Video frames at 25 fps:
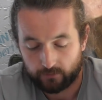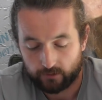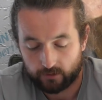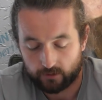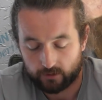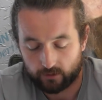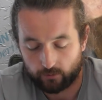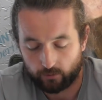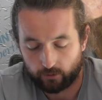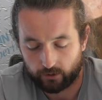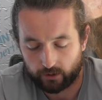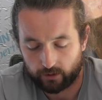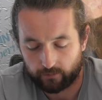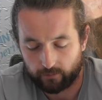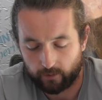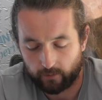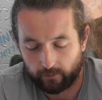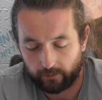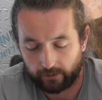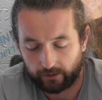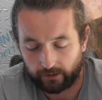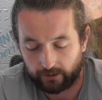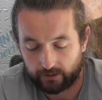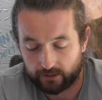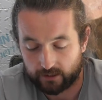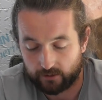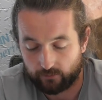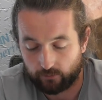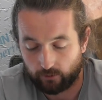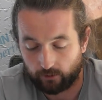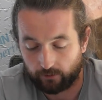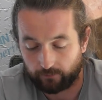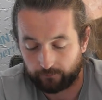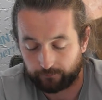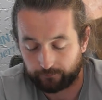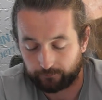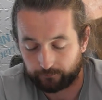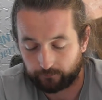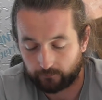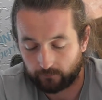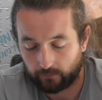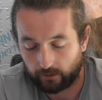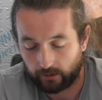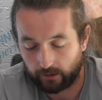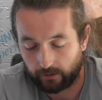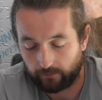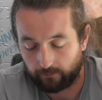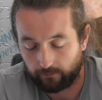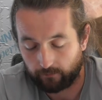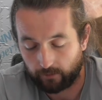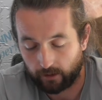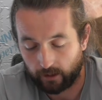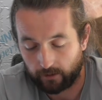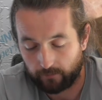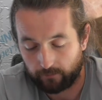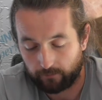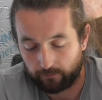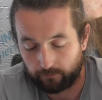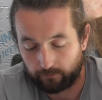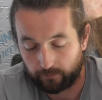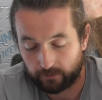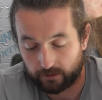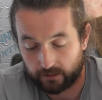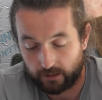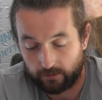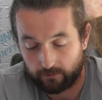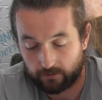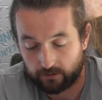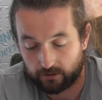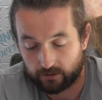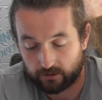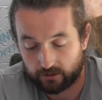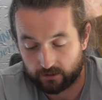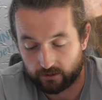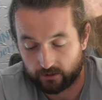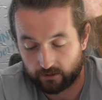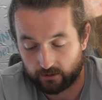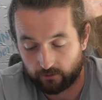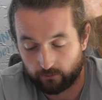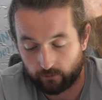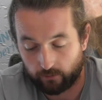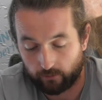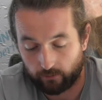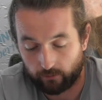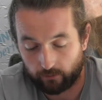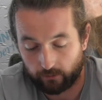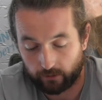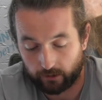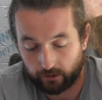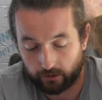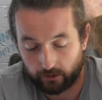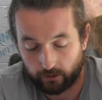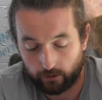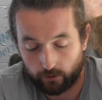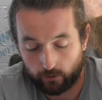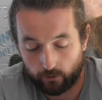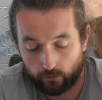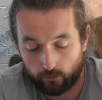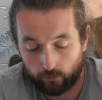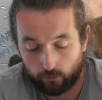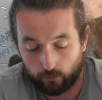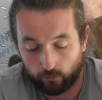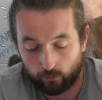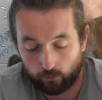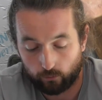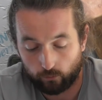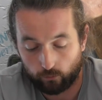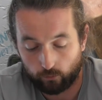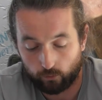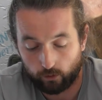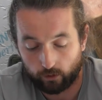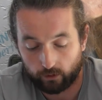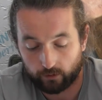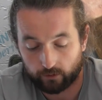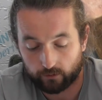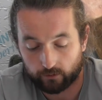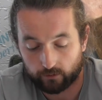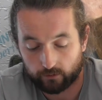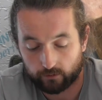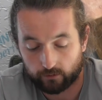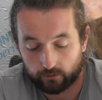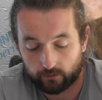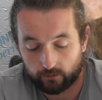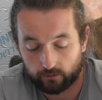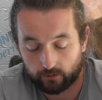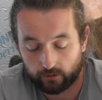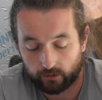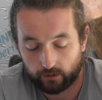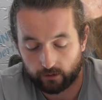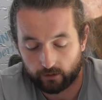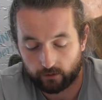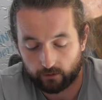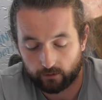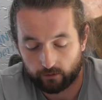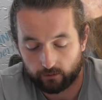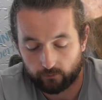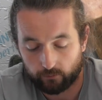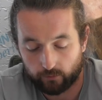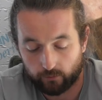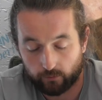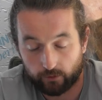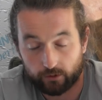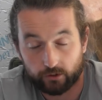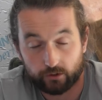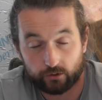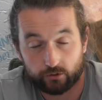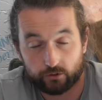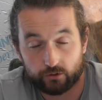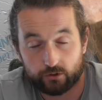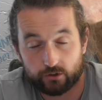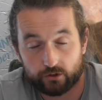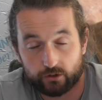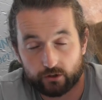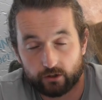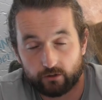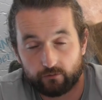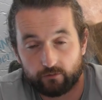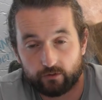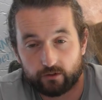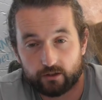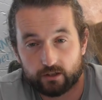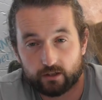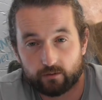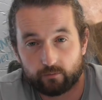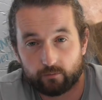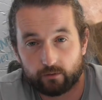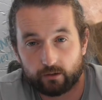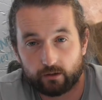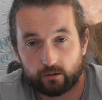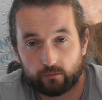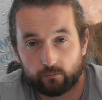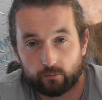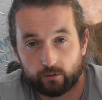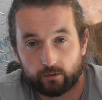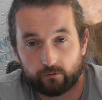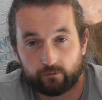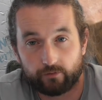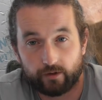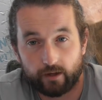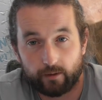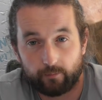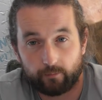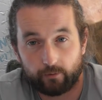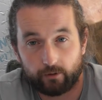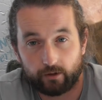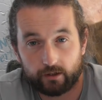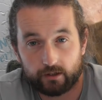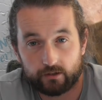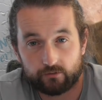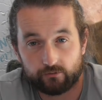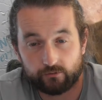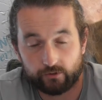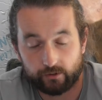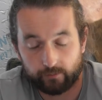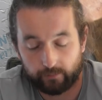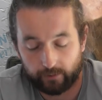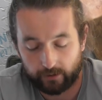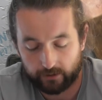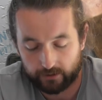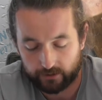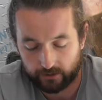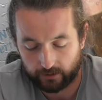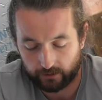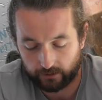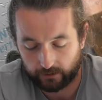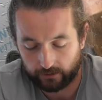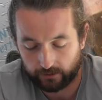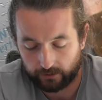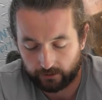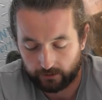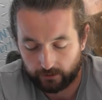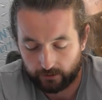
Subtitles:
So what do the public actually want? My perception is that we want to know what, we want a good service and we want a fair price for it, basically.